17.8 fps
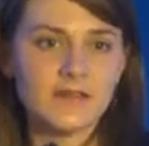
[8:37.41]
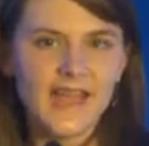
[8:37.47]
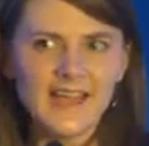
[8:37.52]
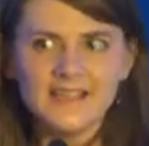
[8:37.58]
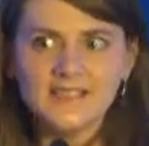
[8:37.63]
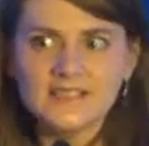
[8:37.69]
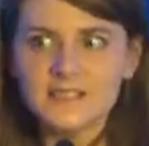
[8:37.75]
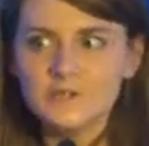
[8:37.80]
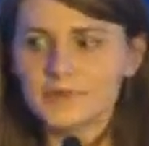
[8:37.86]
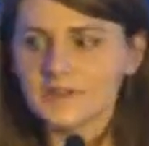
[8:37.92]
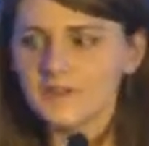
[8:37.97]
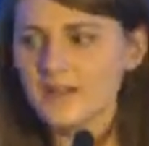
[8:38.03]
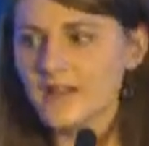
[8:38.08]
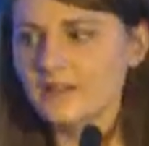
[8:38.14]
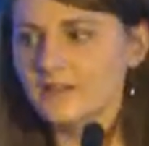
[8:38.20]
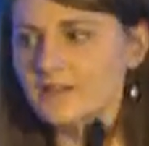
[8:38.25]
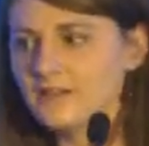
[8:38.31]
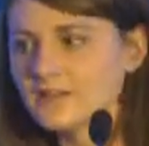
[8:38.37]

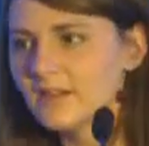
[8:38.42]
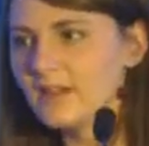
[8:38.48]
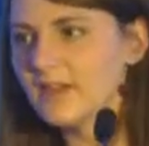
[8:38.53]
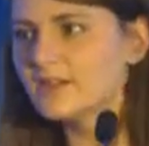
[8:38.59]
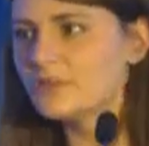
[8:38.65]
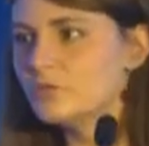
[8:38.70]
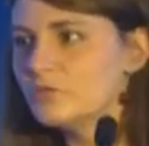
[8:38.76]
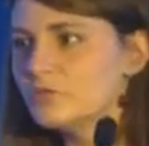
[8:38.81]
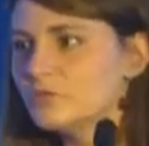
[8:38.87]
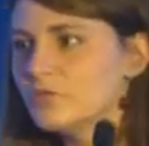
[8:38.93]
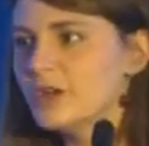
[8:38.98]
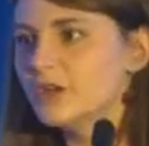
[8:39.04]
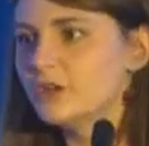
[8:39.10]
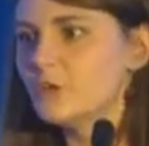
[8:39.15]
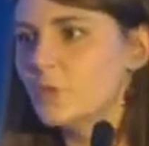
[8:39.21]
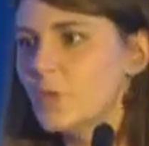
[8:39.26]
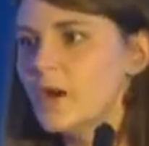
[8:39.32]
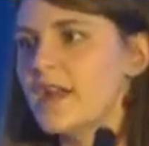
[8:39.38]
80%. So that's a
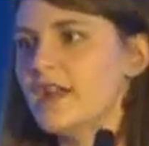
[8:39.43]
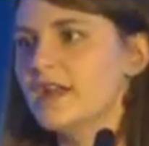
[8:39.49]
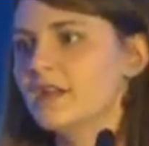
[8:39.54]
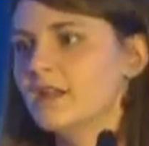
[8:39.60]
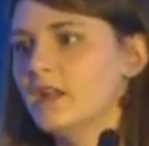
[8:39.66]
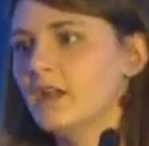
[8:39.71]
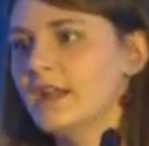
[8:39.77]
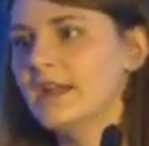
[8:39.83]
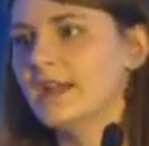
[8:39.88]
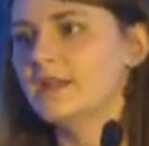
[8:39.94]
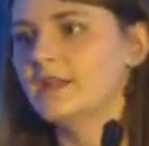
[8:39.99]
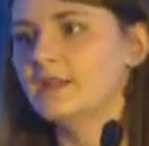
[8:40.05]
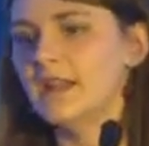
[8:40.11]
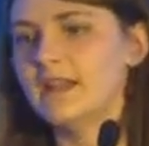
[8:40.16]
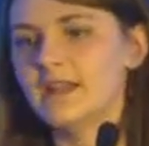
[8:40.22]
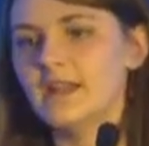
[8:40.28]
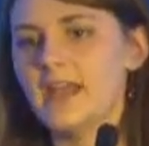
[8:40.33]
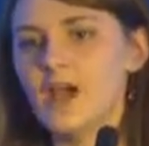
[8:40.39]
real win
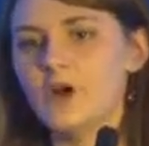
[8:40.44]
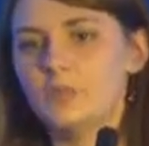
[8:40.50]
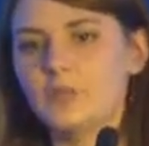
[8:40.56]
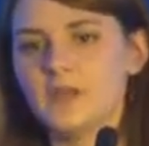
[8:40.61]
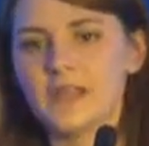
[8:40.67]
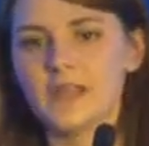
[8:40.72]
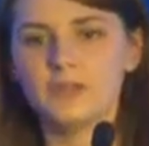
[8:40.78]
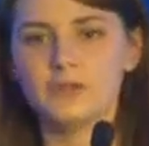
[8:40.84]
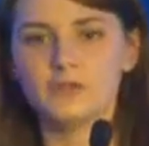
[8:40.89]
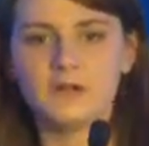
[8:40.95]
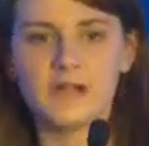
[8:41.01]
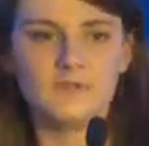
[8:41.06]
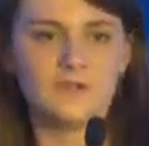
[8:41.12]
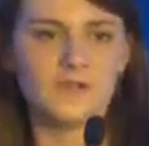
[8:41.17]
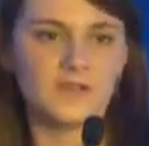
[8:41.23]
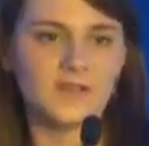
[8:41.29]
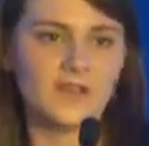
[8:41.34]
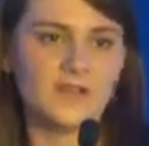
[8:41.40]
in helping out your
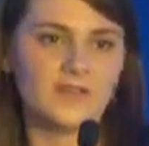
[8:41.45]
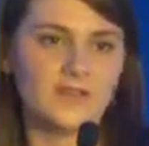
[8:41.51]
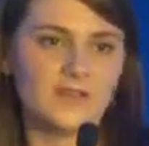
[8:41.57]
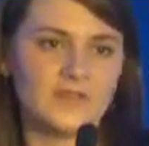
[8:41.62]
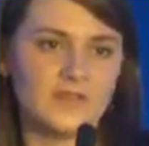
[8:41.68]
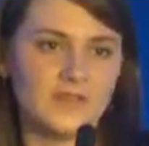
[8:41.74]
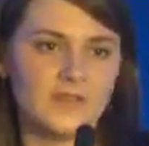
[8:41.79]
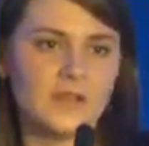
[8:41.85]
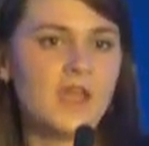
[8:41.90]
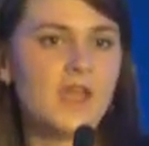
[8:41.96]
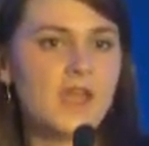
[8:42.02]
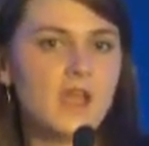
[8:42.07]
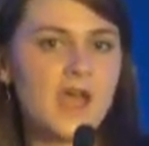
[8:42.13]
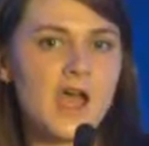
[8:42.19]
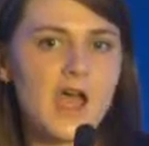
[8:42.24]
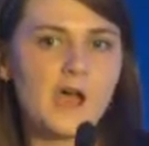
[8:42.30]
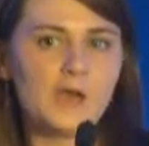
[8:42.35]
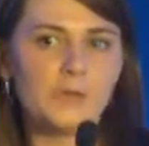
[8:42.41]
advertisers
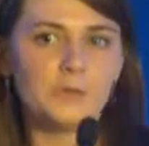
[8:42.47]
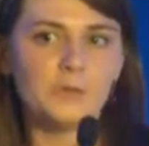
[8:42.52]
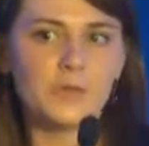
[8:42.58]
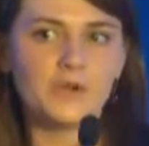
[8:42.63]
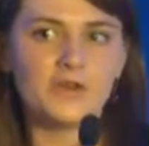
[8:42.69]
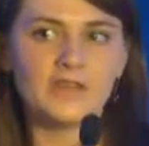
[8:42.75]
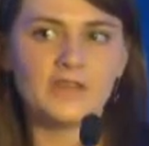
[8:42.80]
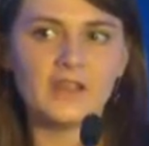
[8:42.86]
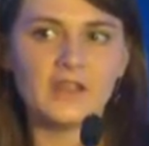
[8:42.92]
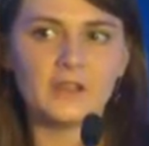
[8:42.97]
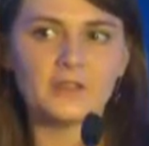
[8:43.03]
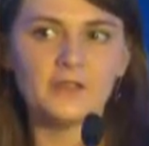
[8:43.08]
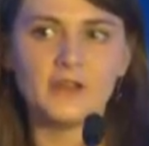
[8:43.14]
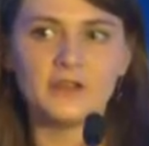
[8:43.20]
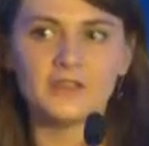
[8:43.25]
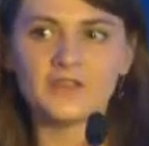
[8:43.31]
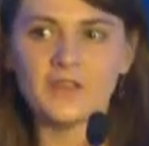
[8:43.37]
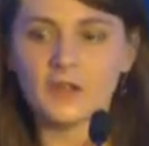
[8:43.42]
and putting that
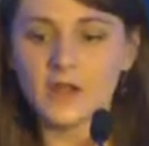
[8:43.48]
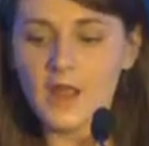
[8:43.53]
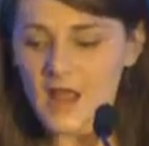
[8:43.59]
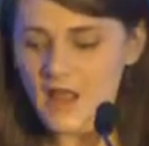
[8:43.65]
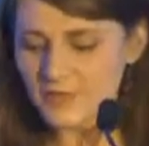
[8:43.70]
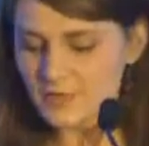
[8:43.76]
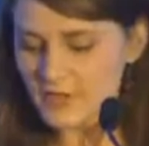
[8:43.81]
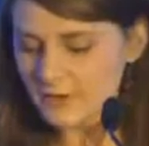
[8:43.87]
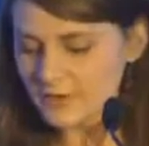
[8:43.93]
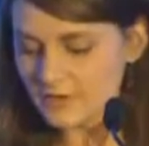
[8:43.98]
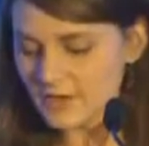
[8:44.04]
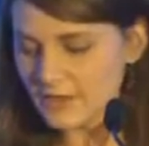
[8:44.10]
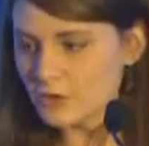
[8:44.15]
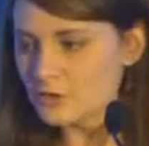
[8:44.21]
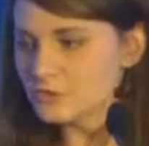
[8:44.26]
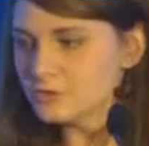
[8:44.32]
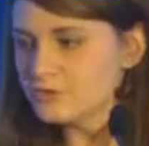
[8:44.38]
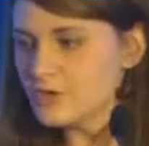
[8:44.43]
through. So that was an
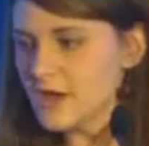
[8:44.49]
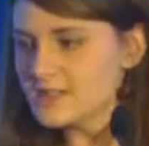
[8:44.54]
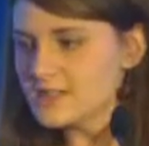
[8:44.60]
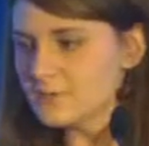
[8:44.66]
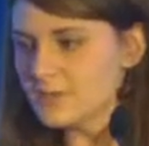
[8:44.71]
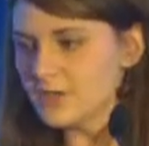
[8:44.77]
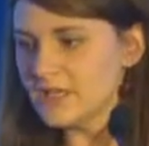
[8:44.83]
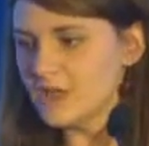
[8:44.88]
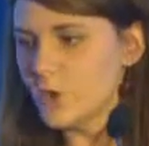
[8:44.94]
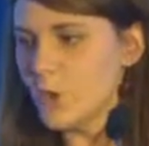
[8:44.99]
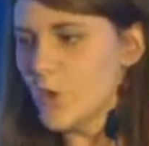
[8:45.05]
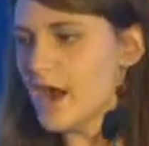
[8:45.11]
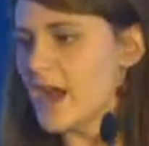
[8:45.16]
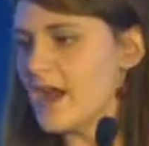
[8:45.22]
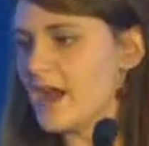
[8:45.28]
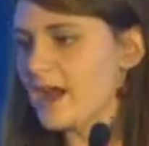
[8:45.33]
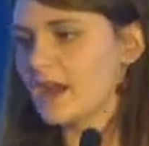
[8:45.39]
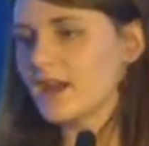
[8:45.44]
incredibly
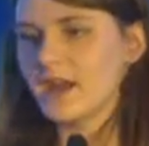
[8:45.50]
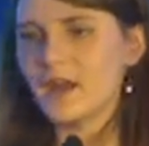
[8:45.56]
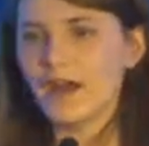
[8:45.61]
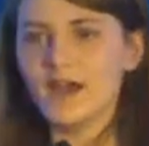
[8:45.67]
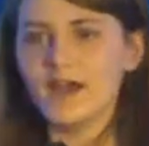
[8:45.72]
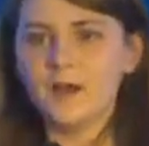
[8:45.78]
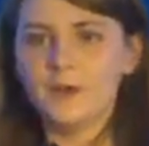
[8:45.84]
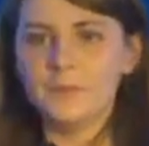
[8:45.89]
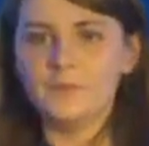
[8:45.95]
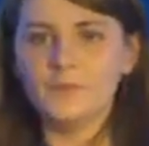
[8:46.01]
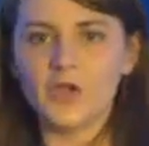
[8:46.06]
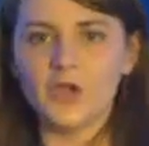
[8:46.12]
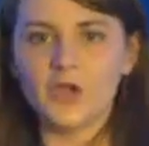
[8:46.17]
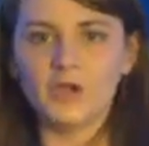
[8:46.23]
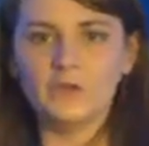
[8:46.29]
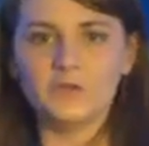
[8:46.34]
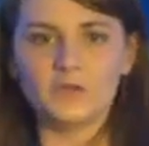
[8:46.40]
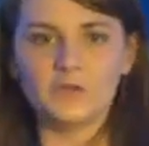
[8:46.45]
quick
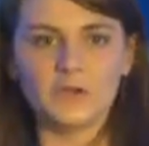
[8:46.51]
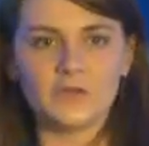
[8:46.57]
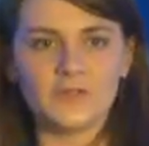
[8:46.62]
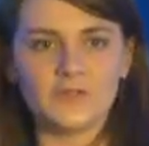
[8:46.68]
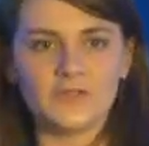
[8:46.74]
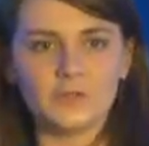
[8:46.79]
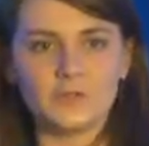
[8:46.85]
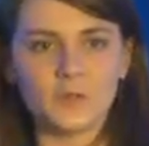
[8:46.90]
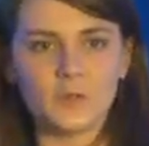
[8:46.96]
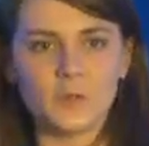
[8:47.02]
overview of some